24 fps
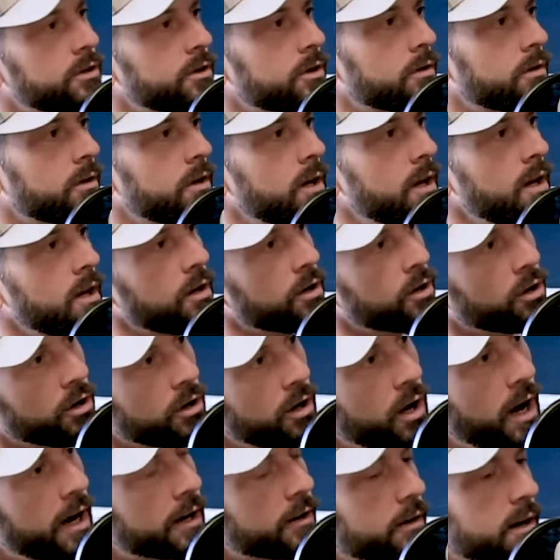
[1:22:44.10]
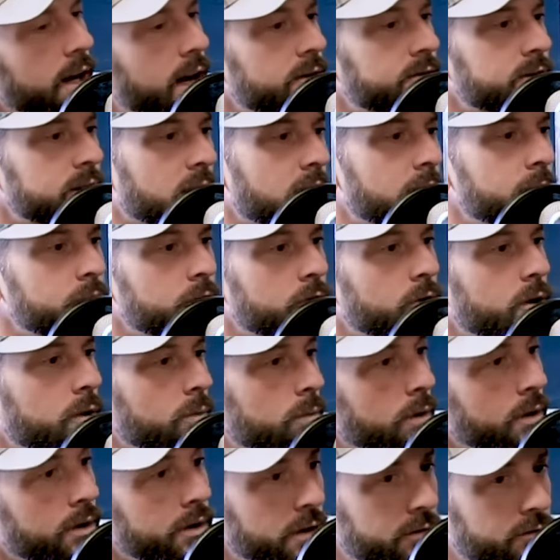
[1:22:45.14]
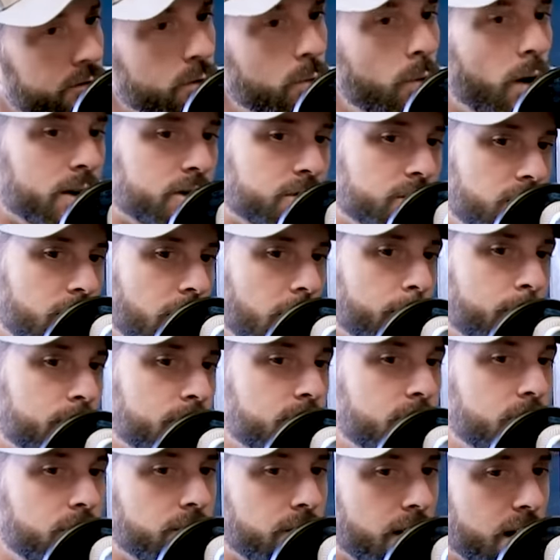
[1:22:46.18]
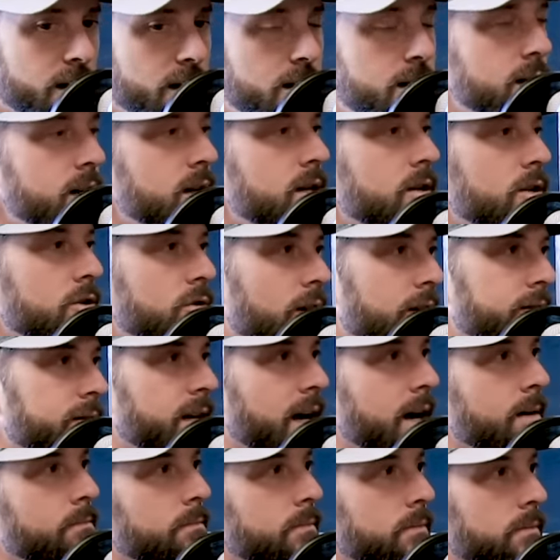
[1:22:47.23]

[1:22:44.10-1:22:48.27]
you know, or I don't have time for it. Well, if you watched an episode of anything, you have time.